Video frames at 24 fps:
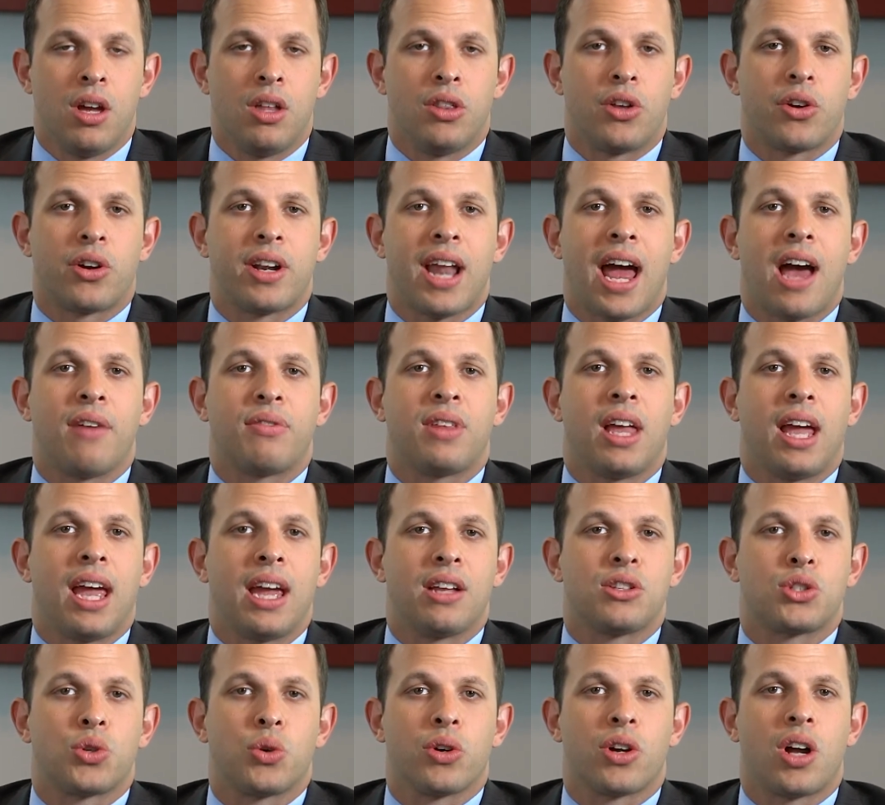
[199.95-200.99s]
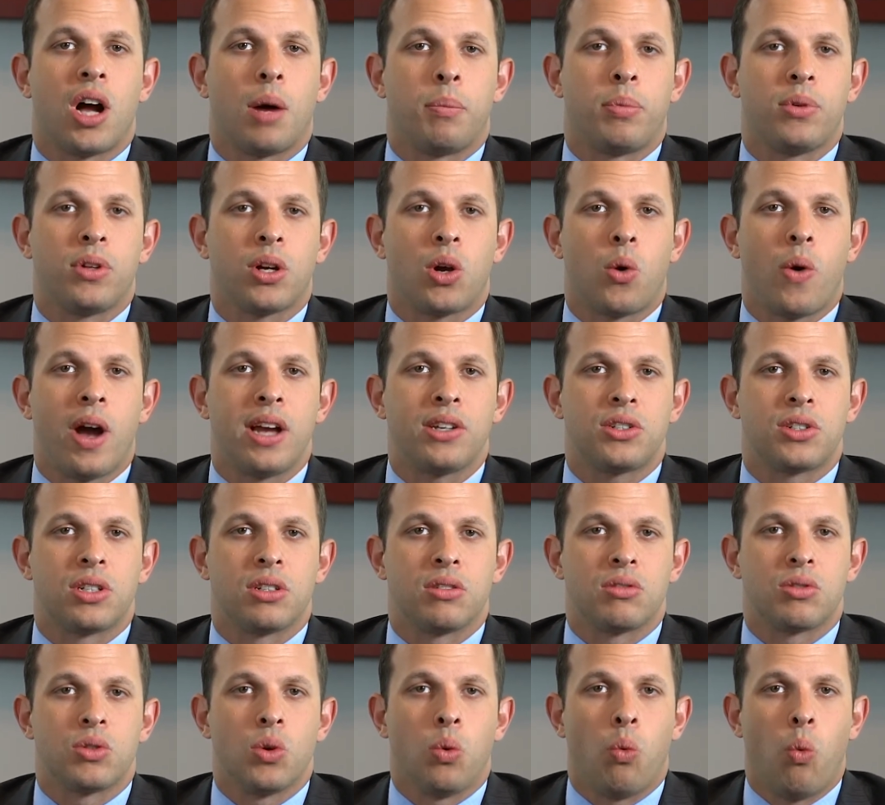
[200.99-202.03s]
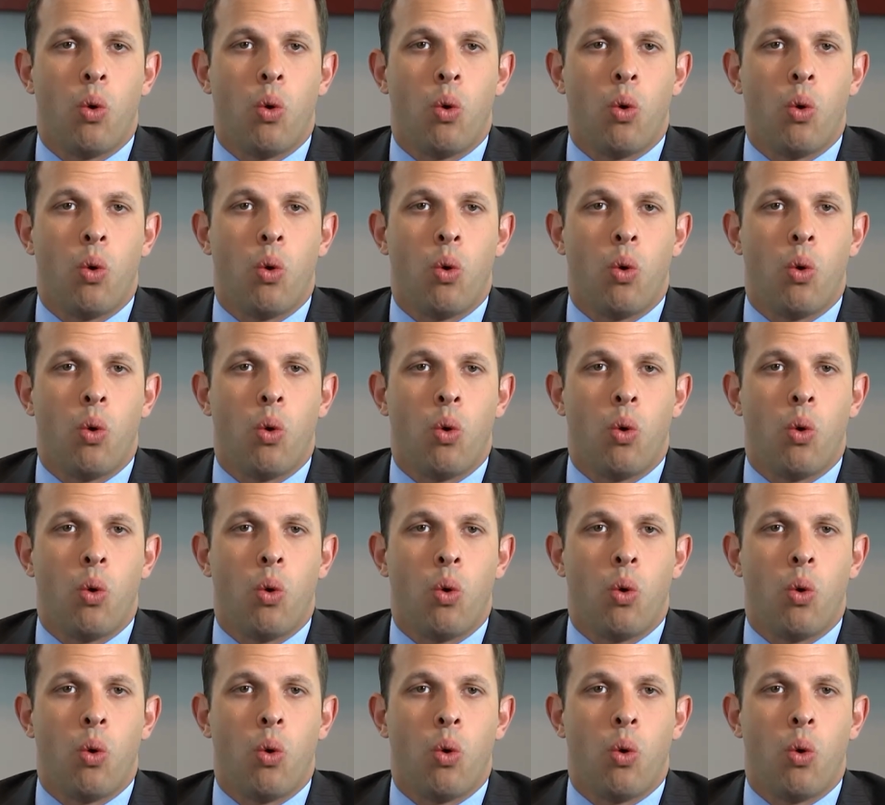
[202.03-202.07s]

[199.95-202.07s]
They're going to have to answer a couple of questions.